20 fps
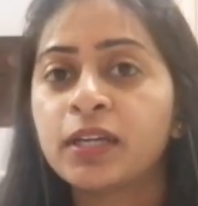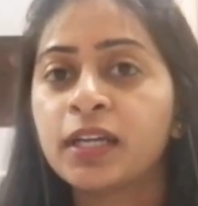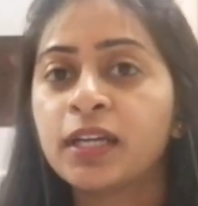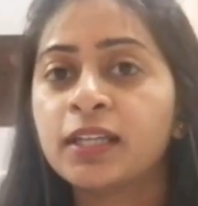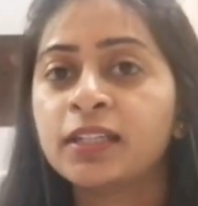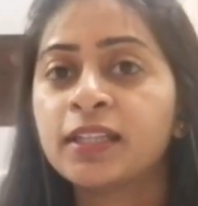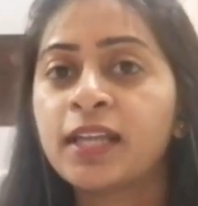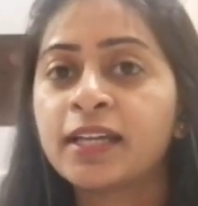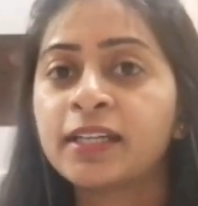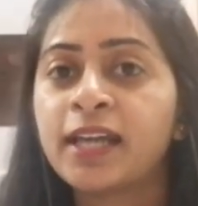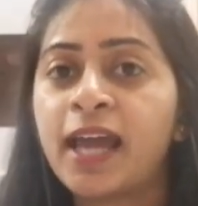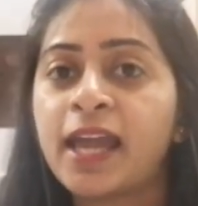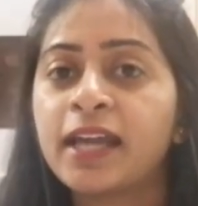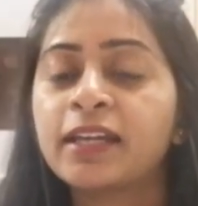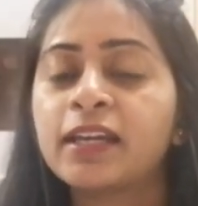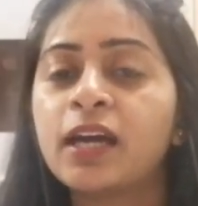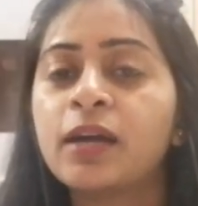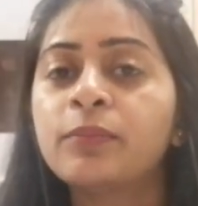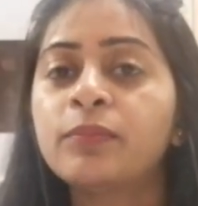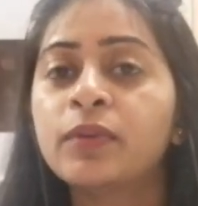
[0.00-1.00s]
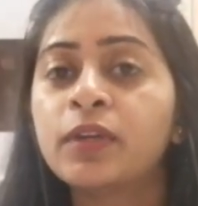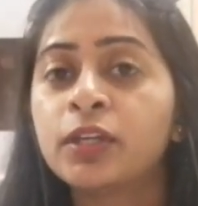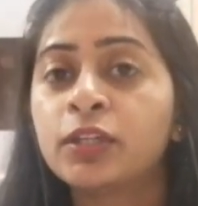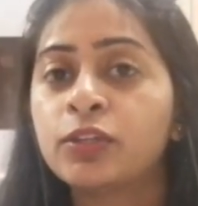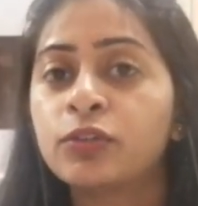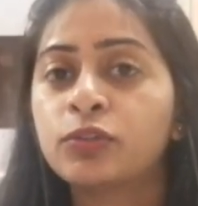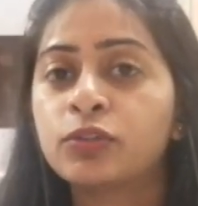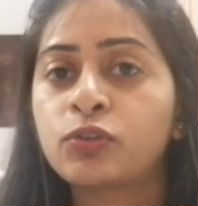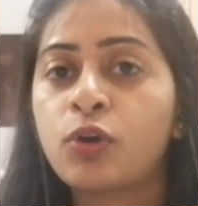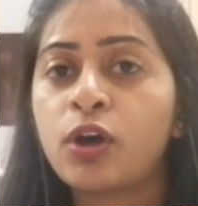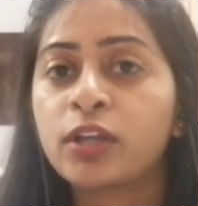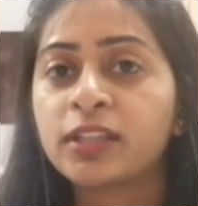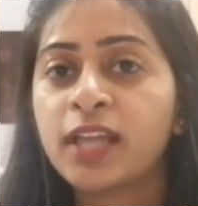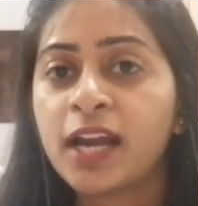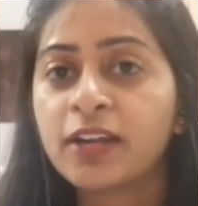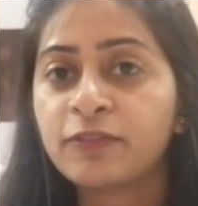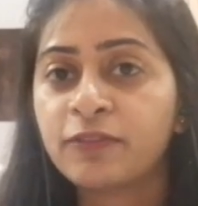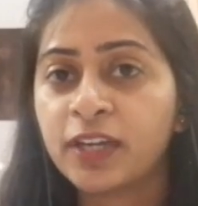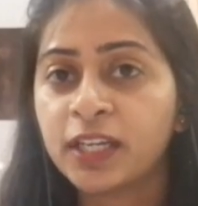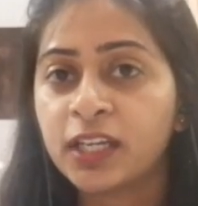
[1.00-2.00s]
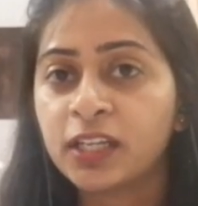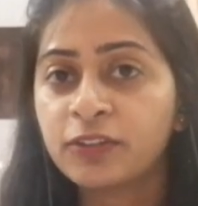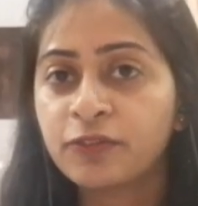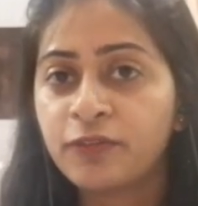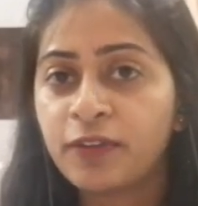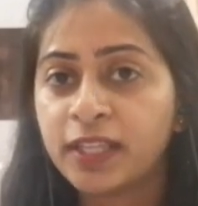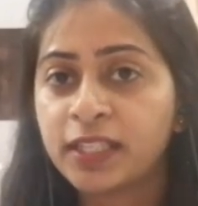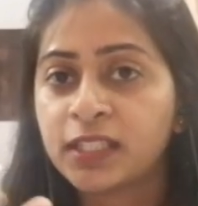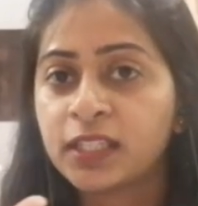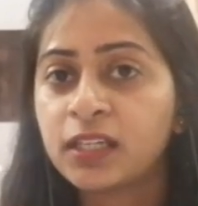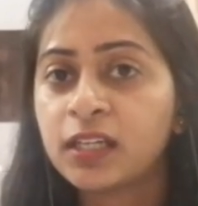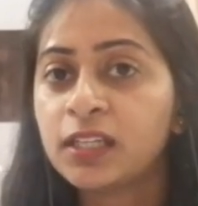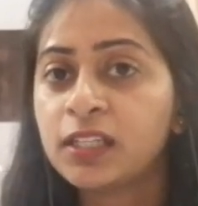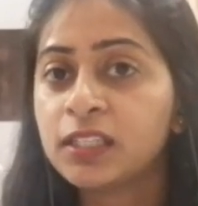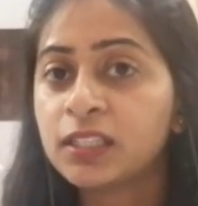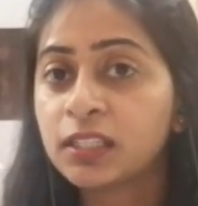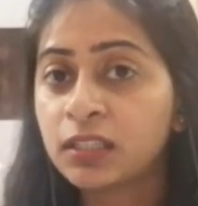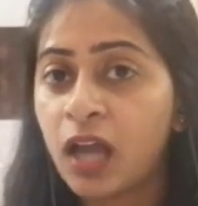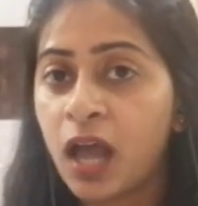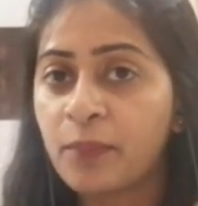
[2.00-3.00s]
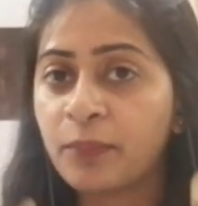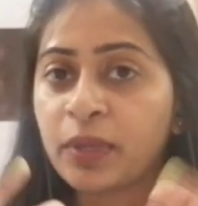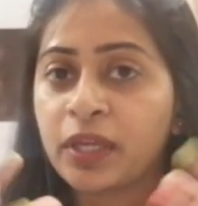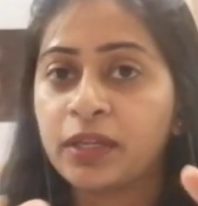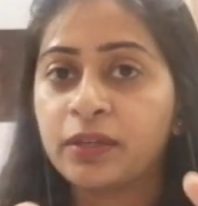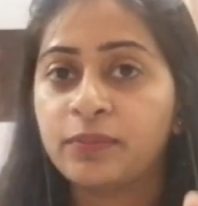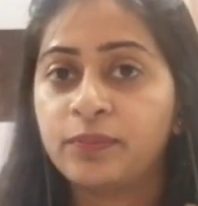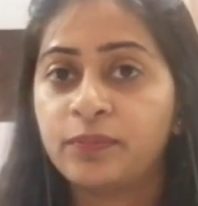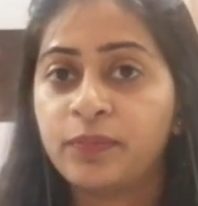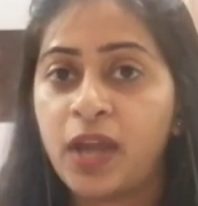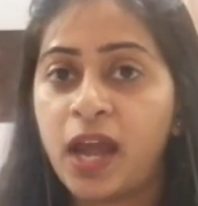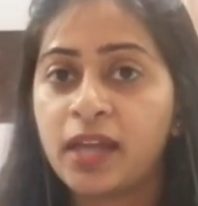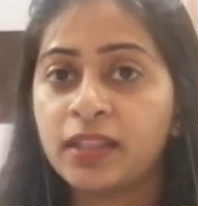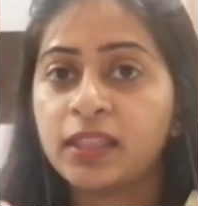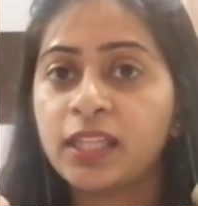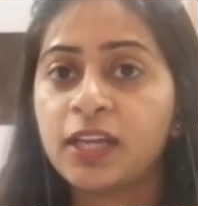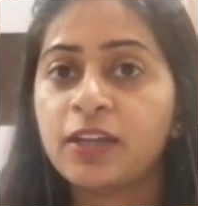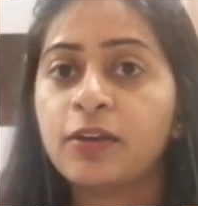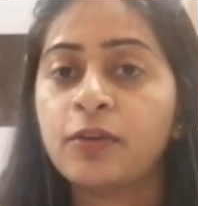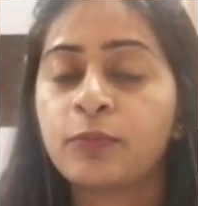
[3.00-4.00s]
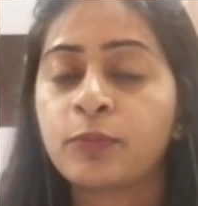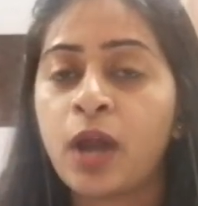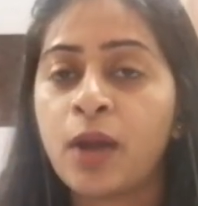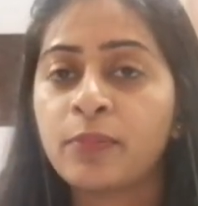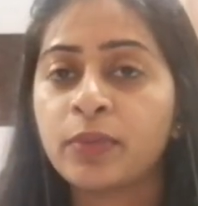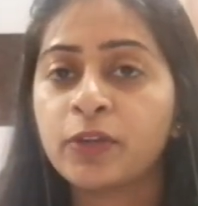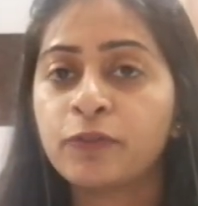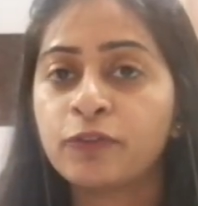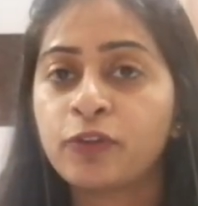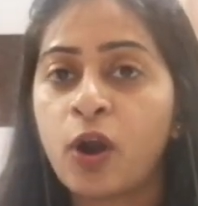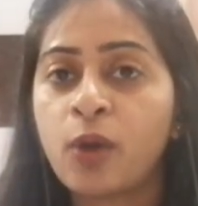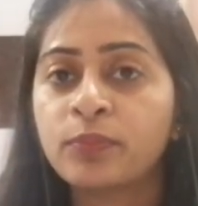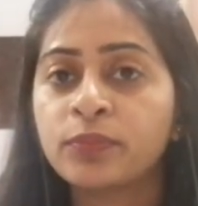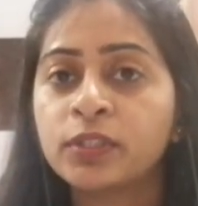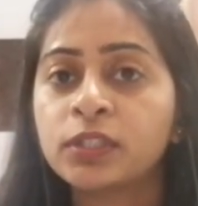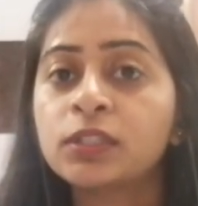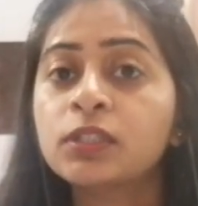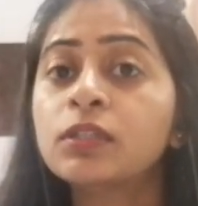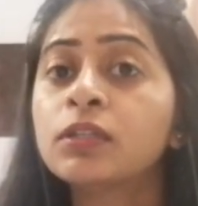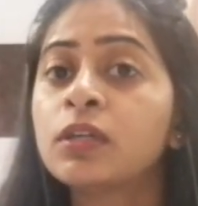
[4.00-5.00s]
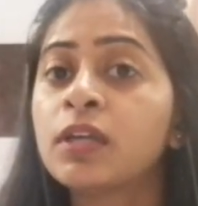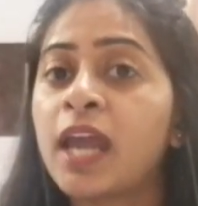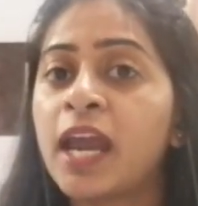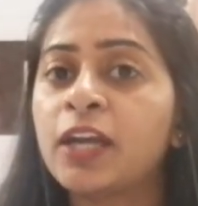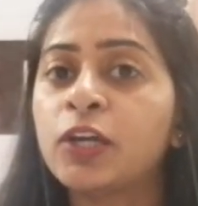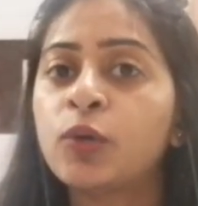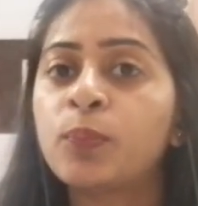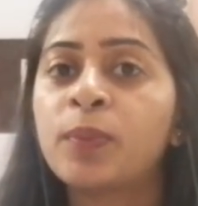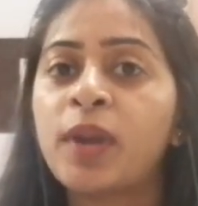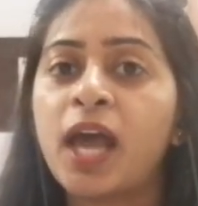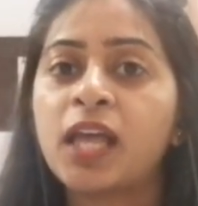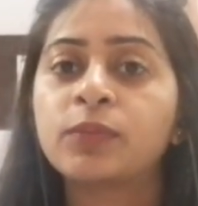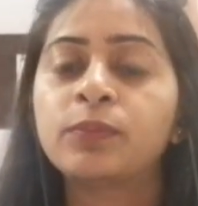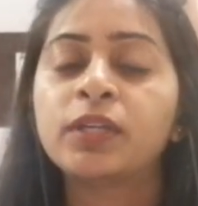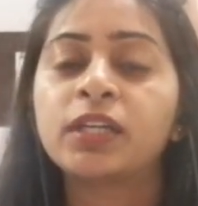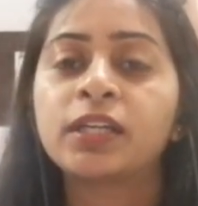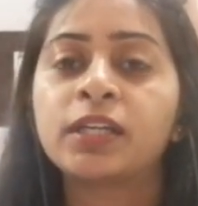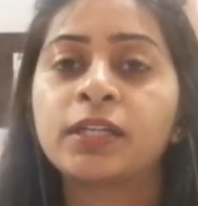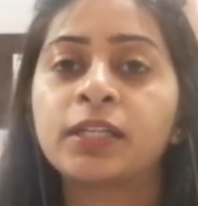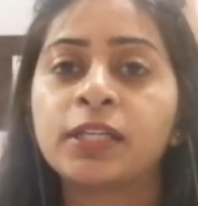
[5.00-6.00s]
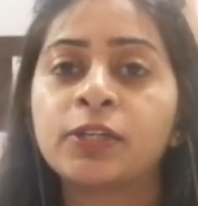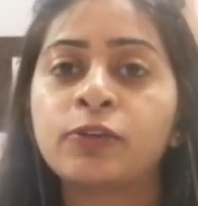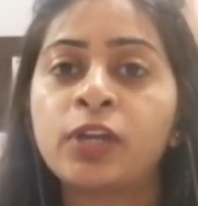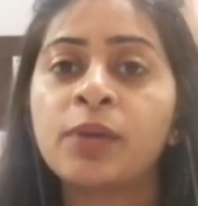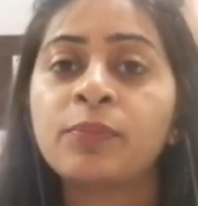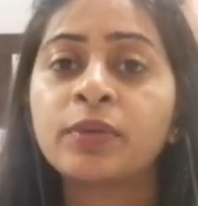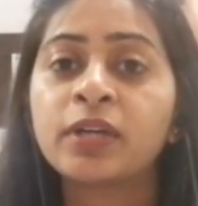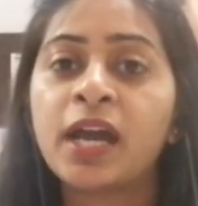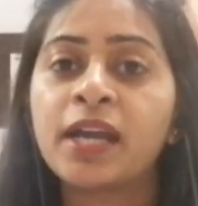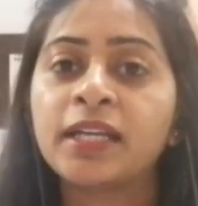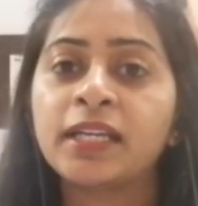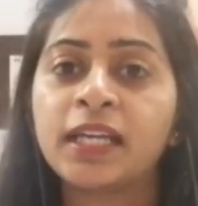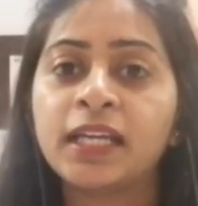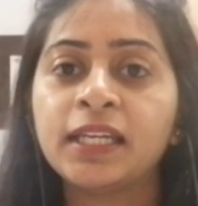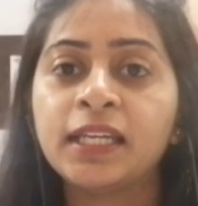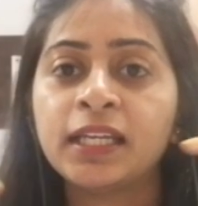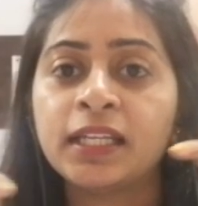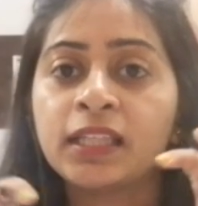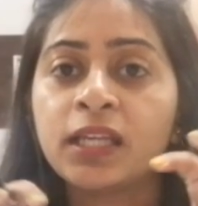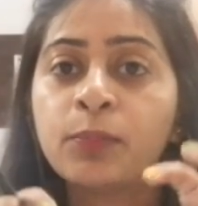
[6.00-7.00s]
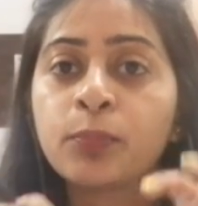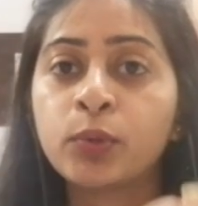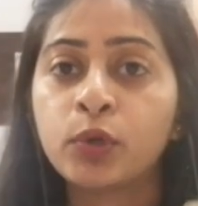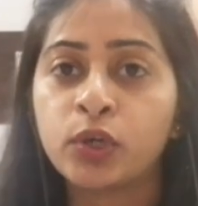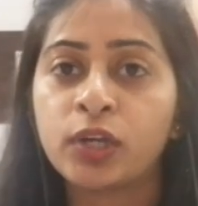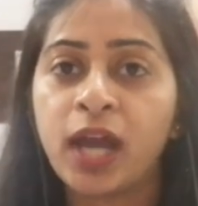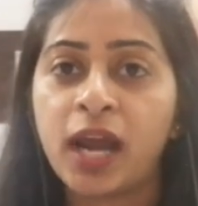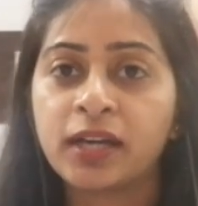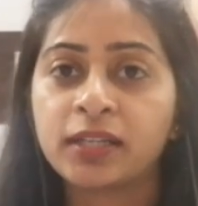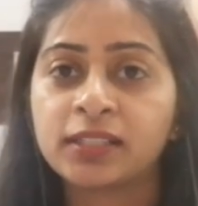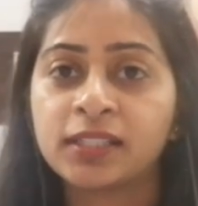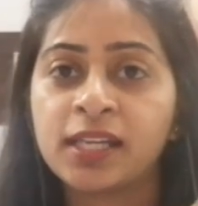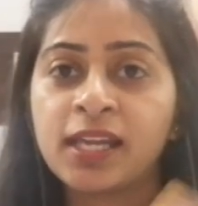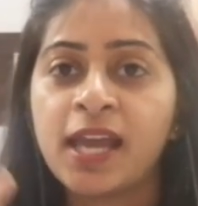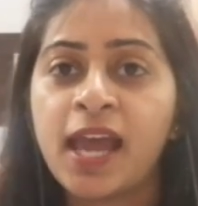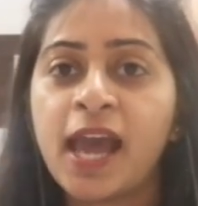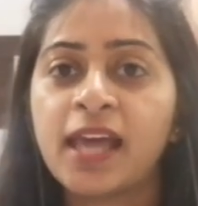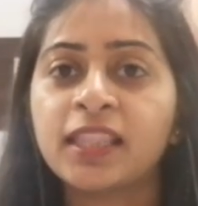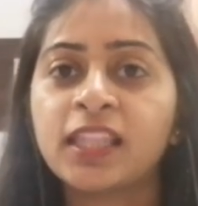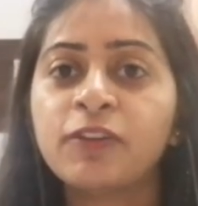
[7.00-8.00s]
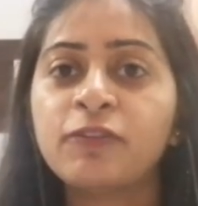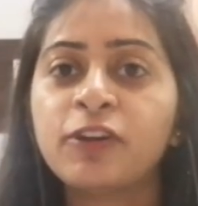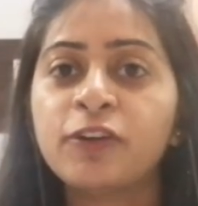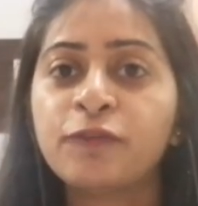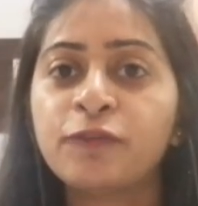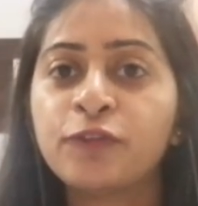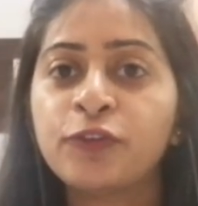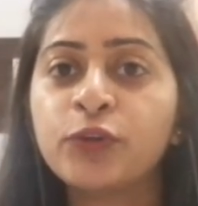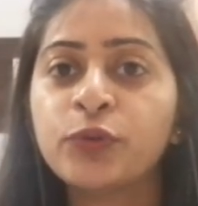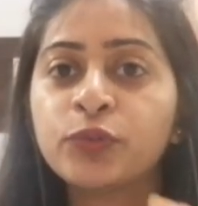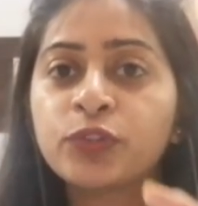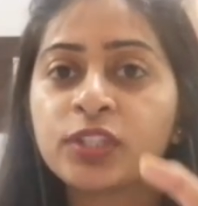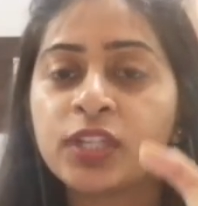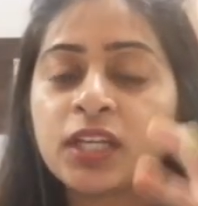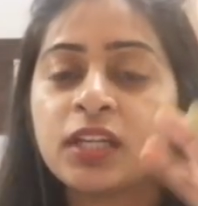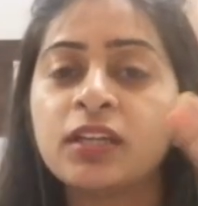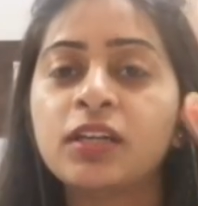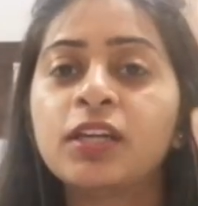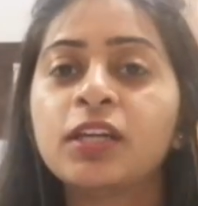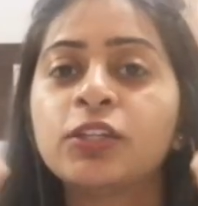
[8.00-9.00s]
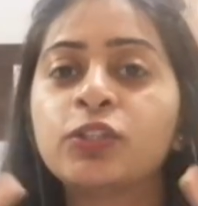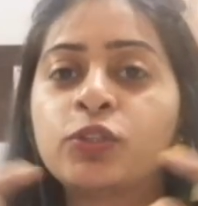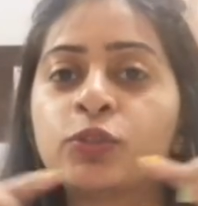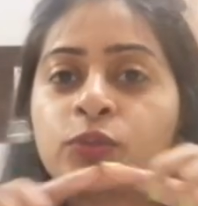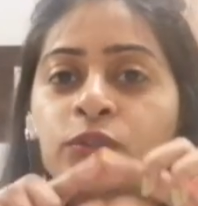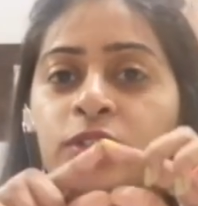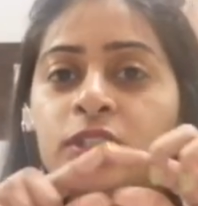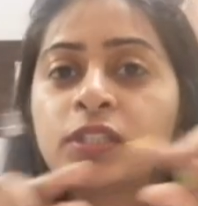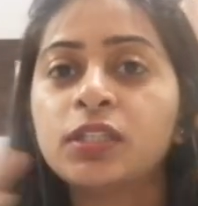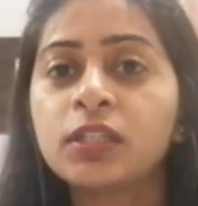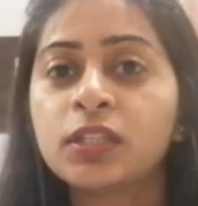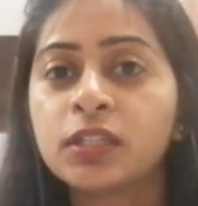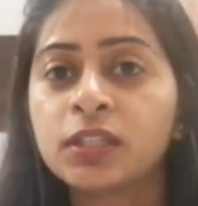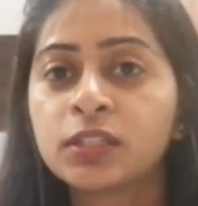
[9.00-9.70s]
In the diagram you saw that various vesicles coming, and they coming from the endoplasmic reticulum containing the products, and they were fusing to the